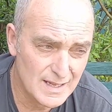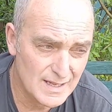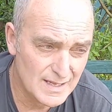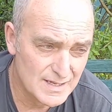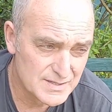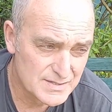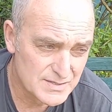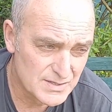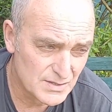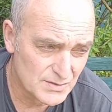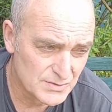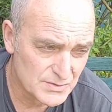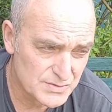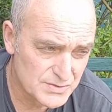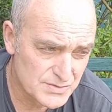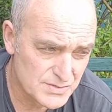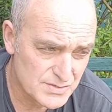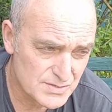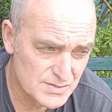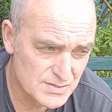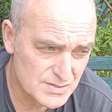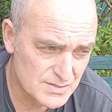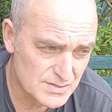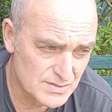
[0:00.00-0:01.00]
it's got
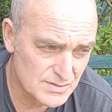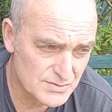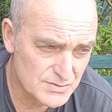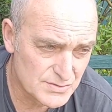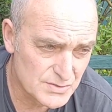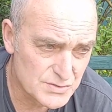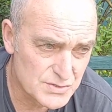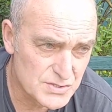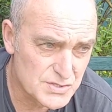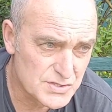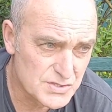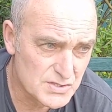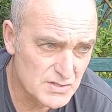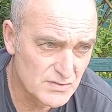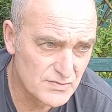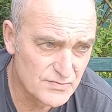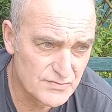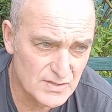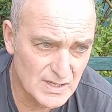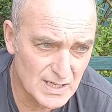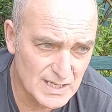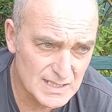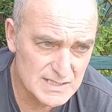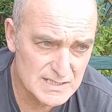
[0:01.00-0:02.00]
such
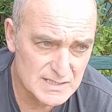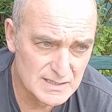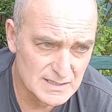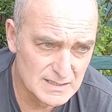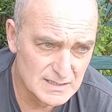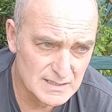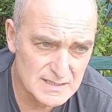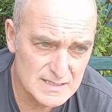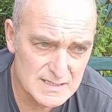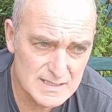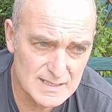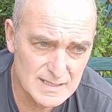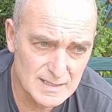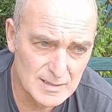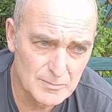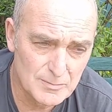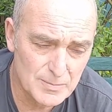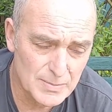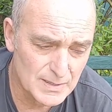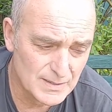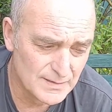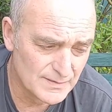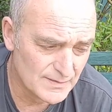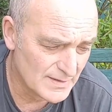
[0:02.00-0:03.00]
soft action in the tip,
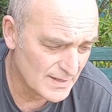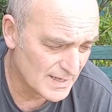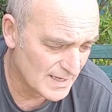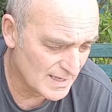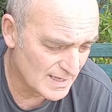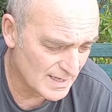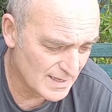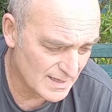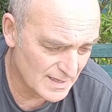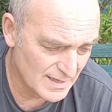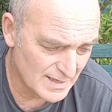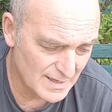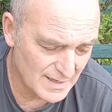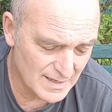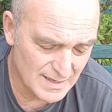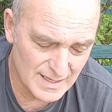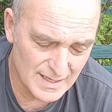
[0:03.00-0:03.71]
and that